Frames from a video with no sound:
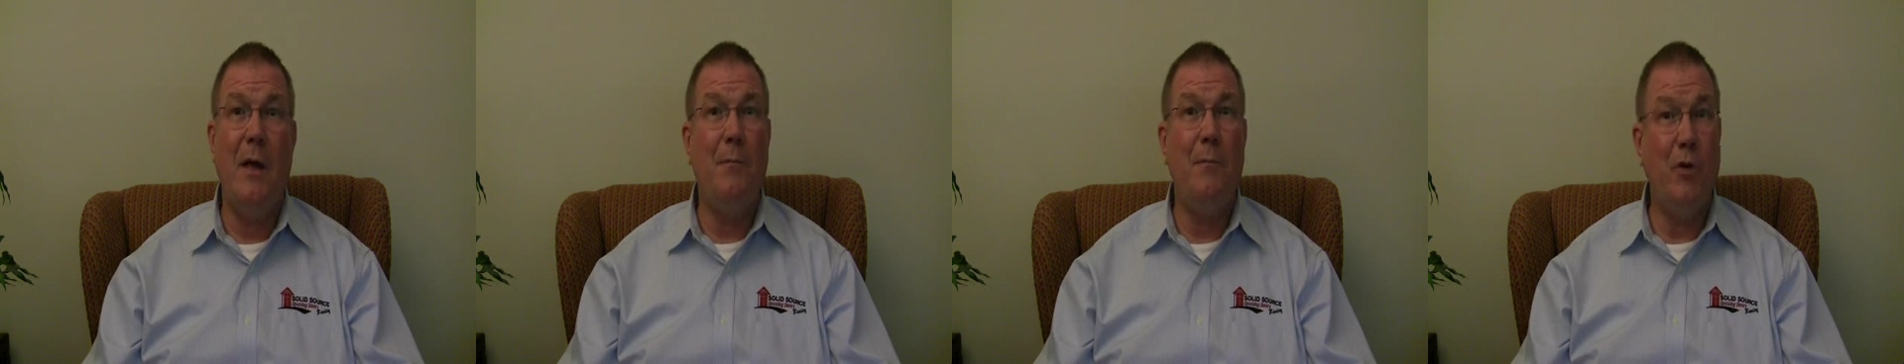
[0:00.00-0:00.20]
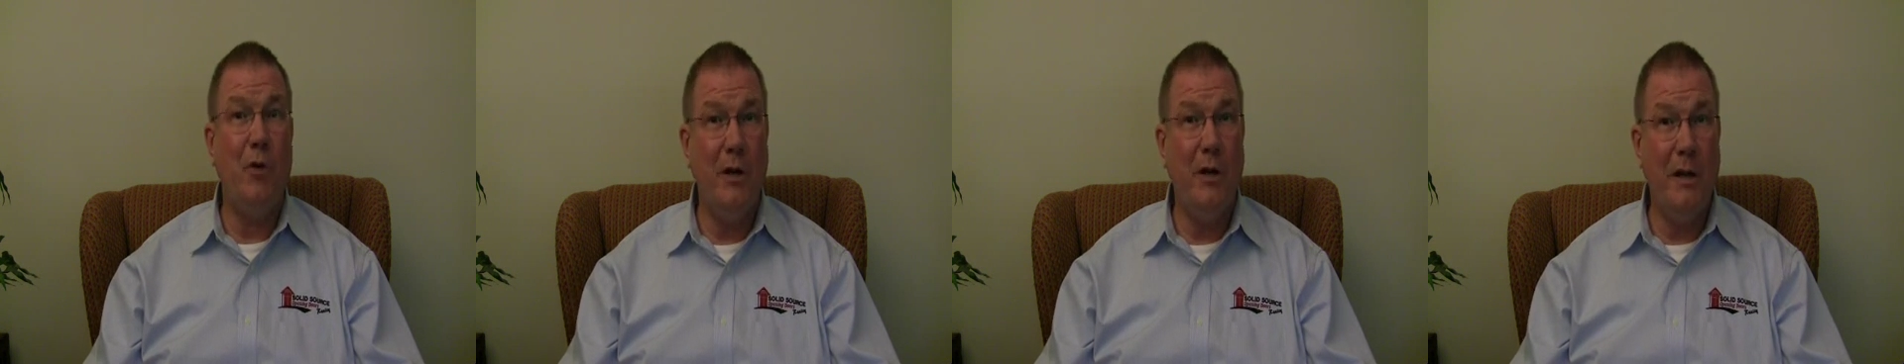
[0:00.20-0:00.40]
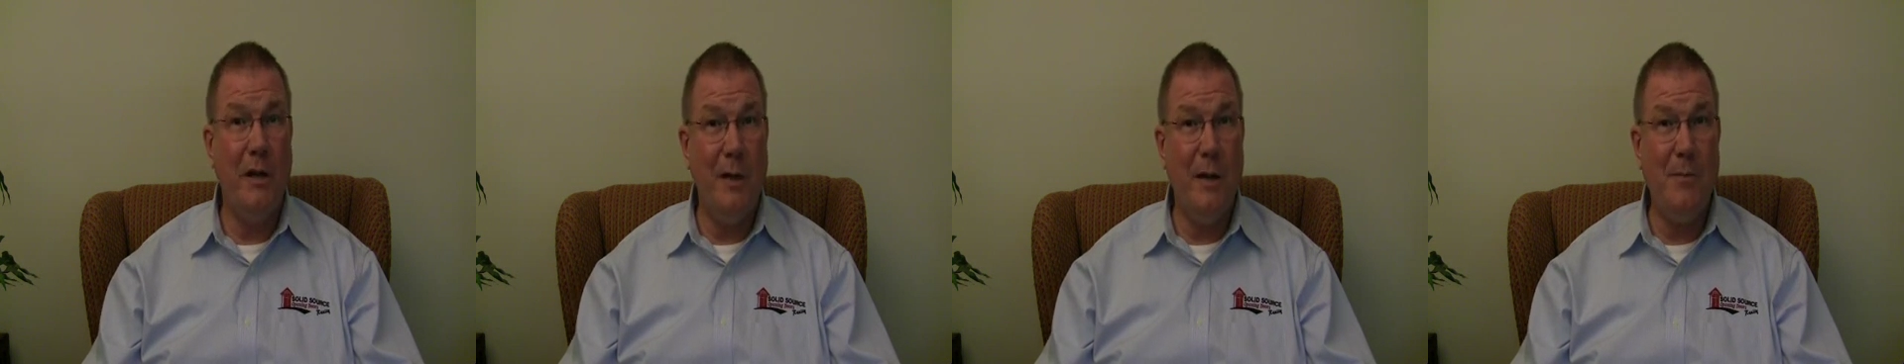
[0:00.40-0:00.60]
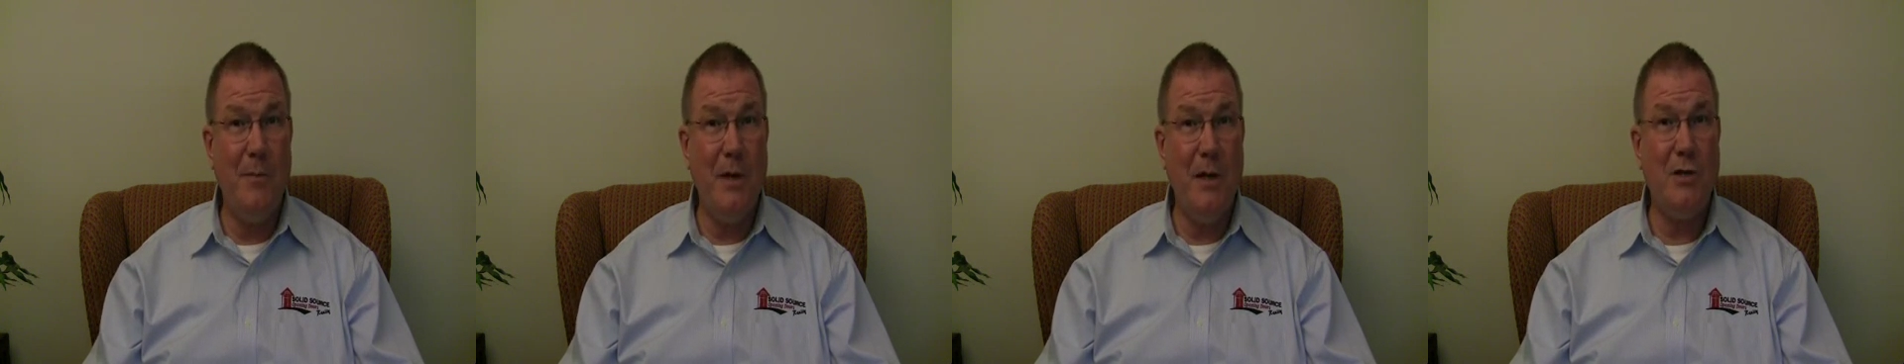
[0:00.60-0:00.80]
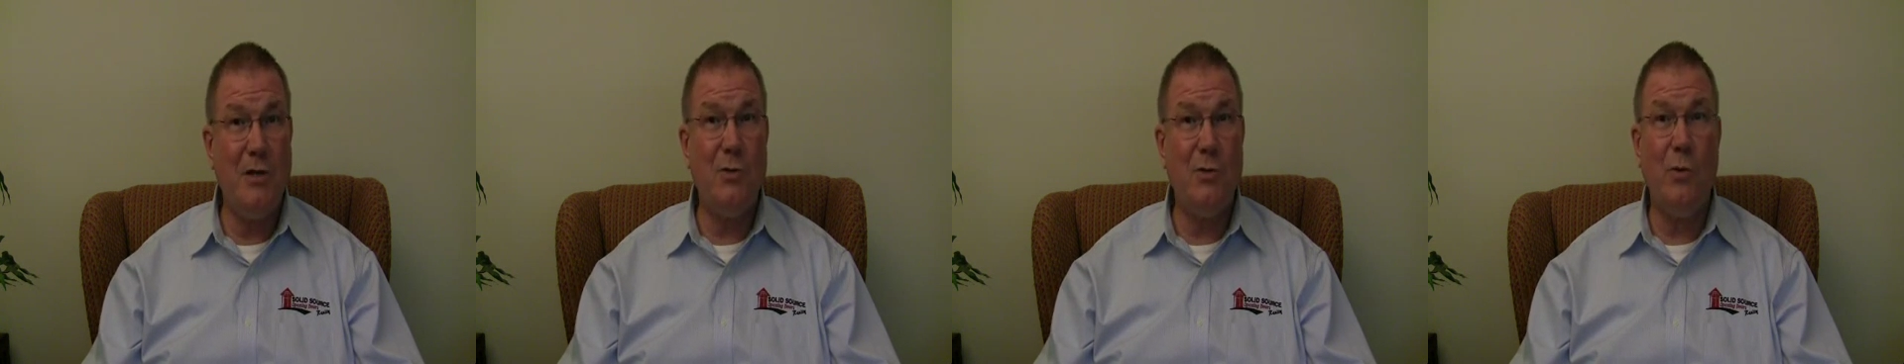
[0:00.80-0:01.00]
Put it in that
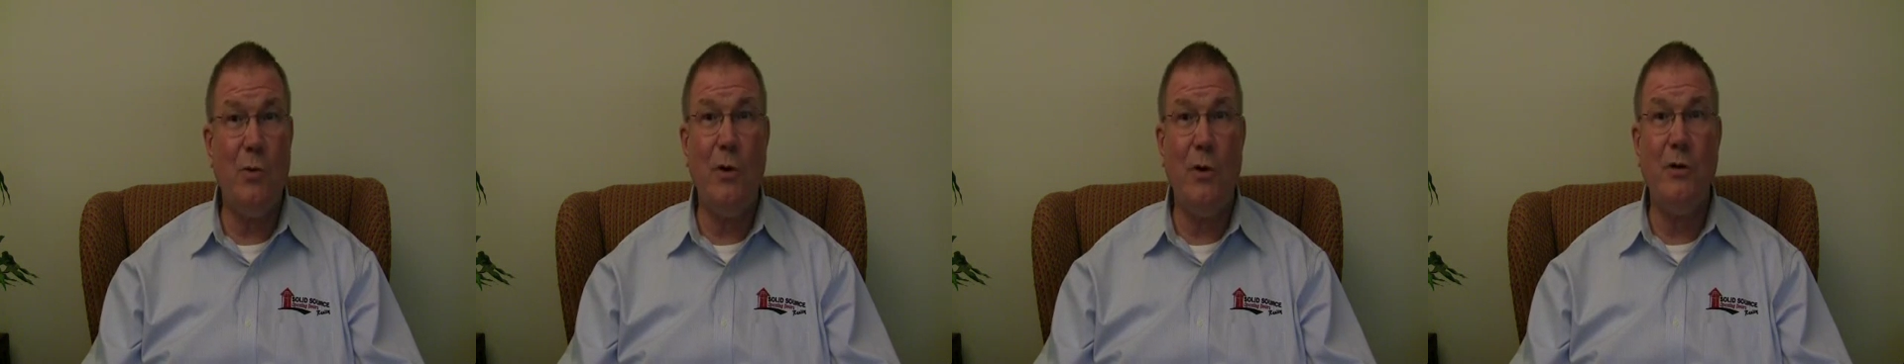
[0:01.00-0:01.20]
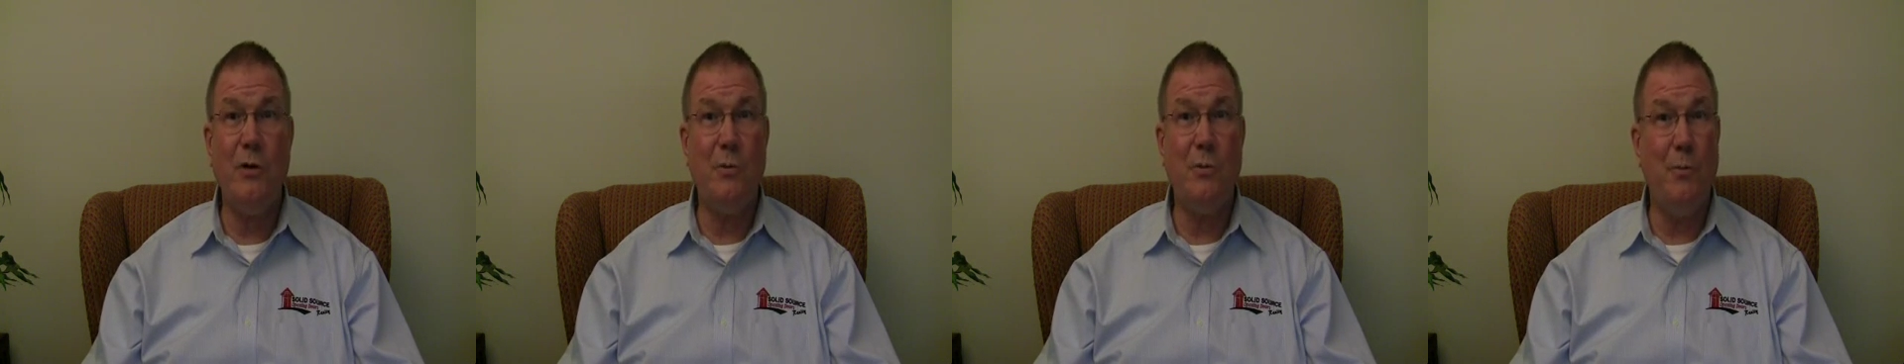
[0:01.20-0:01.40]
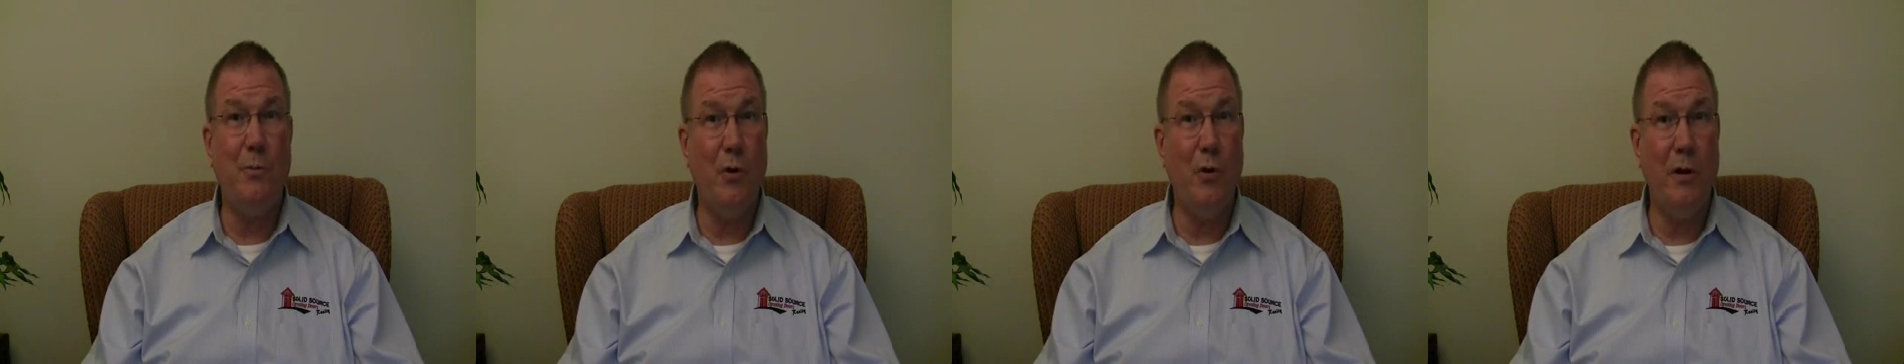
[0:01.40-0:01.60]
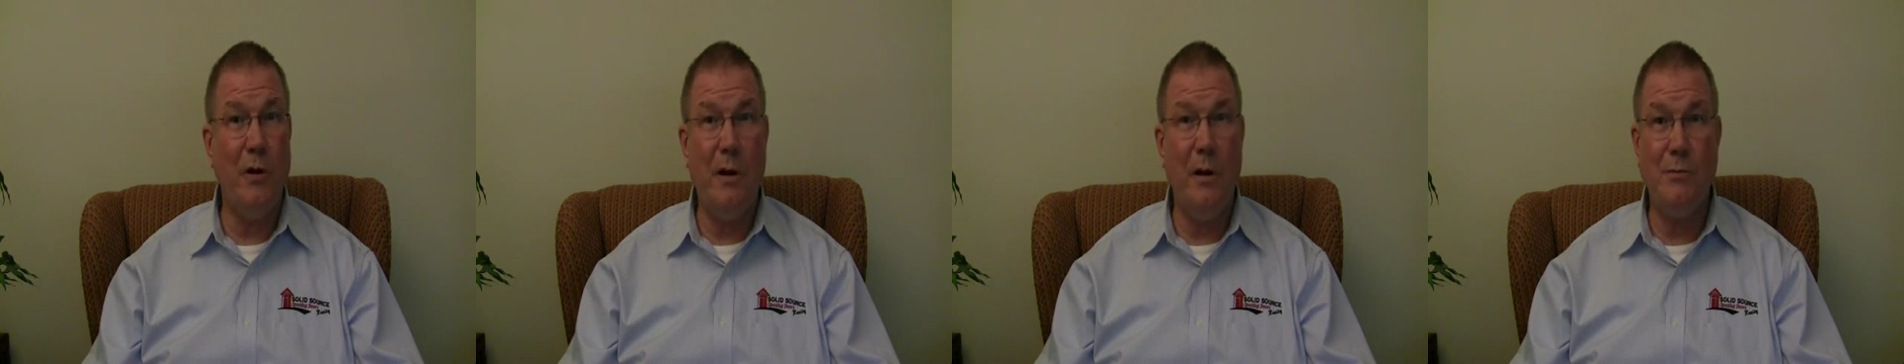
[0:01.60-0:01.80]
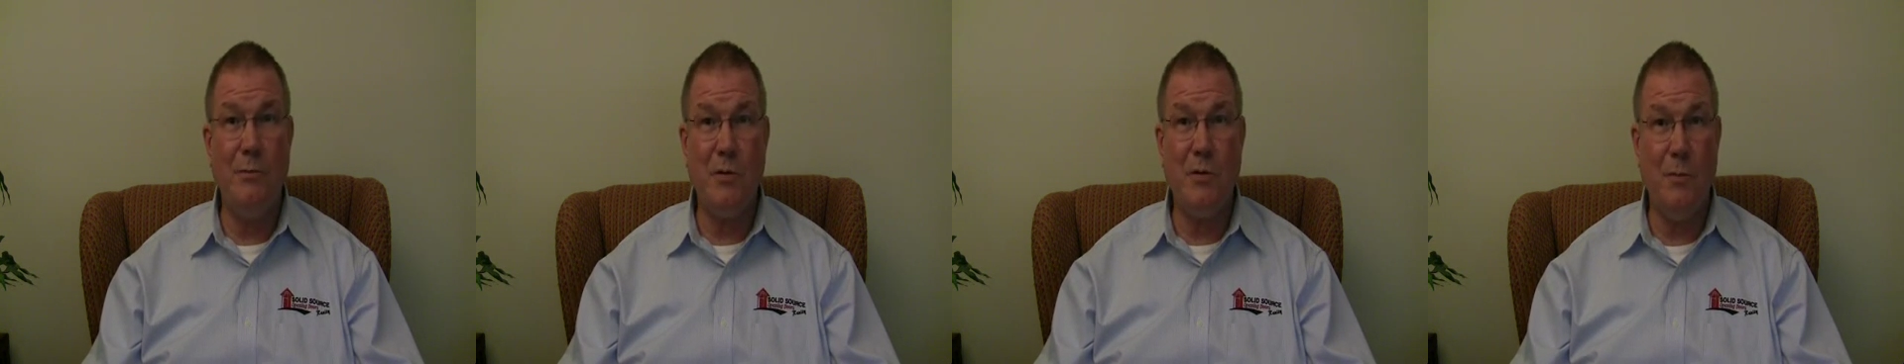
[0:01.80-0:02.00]
mini storage or put it
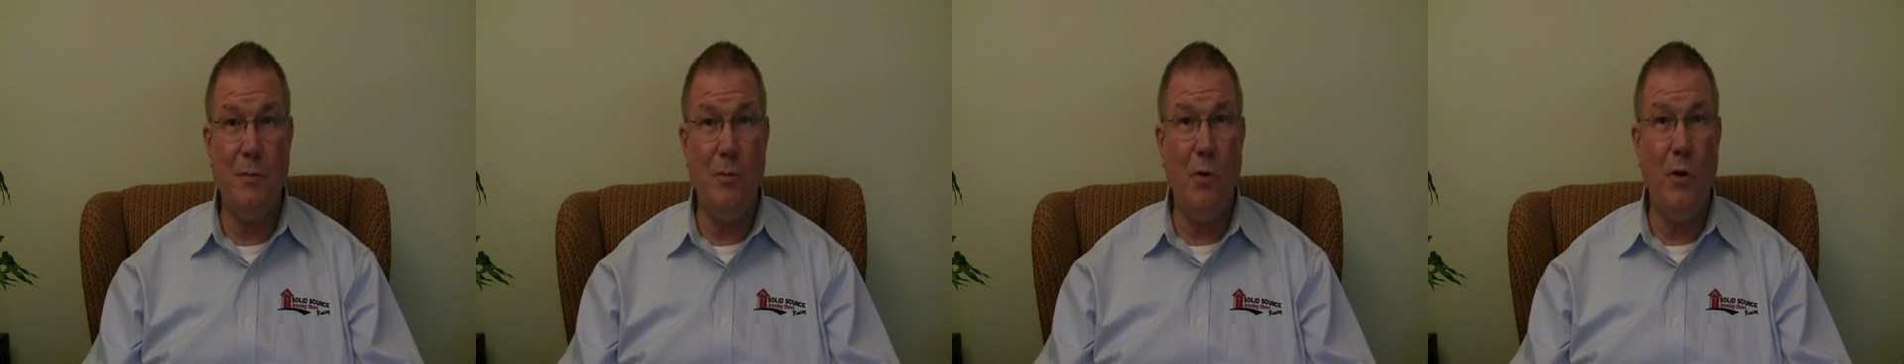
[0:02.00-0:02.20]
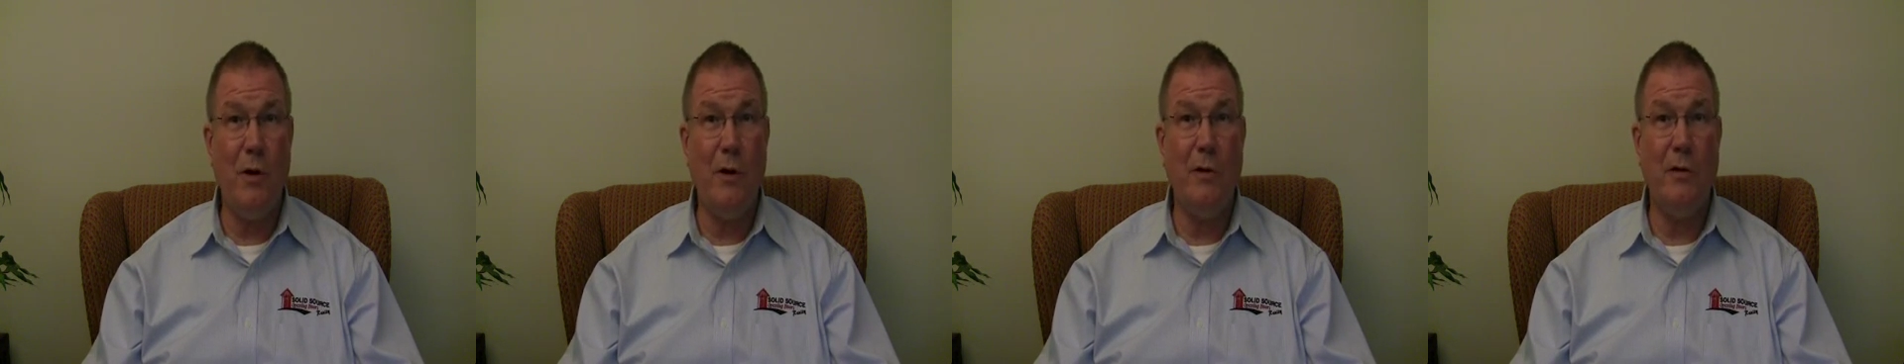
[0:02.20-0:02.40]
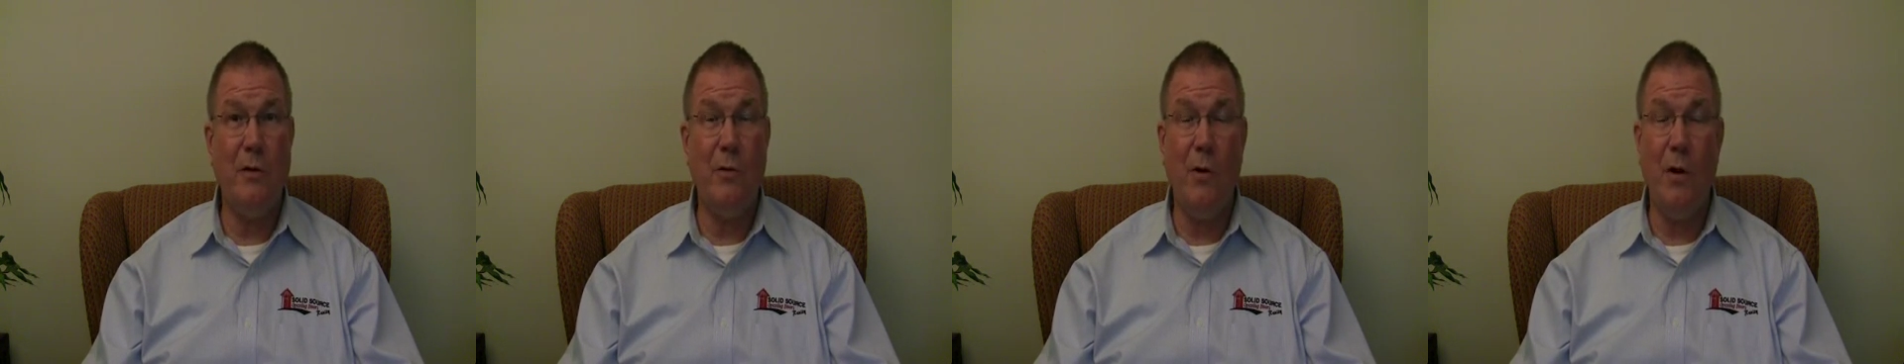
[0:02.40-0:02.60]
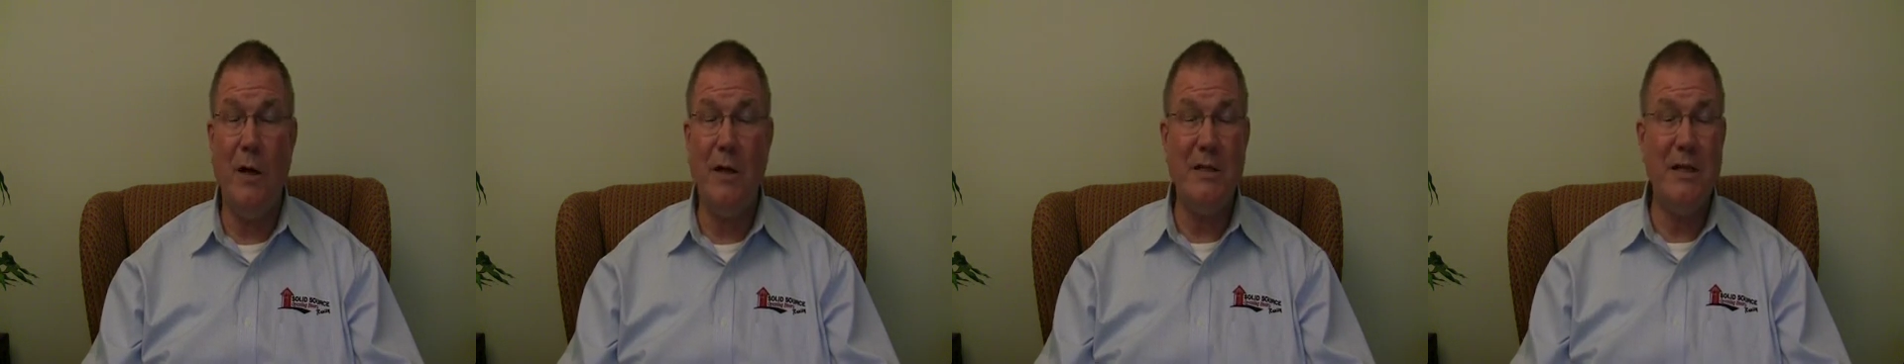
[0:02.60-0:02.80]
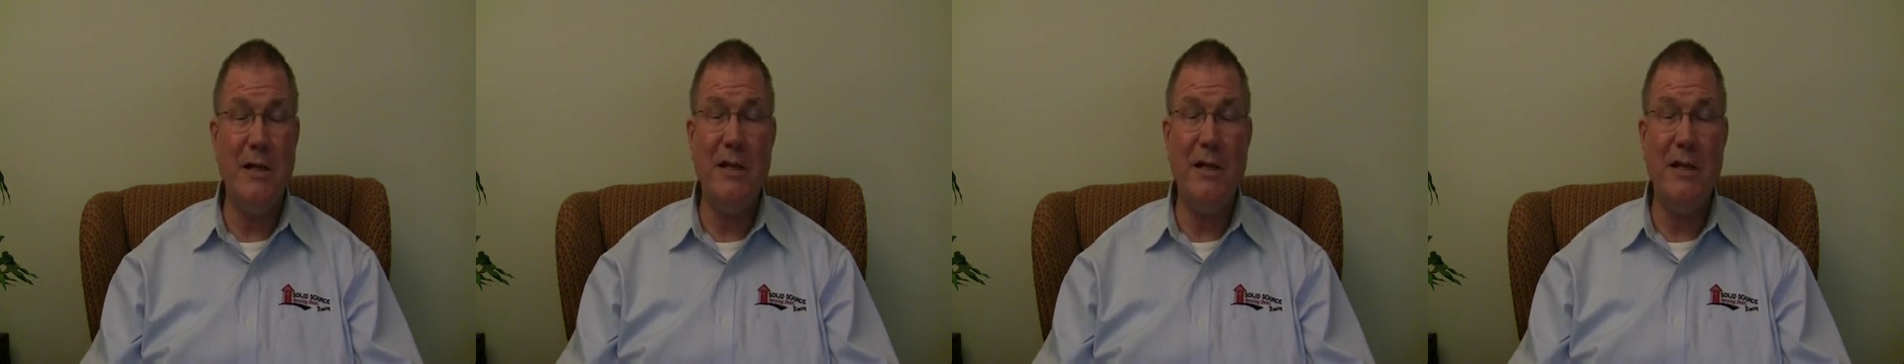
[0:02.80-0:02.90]
up somewhere in the garage.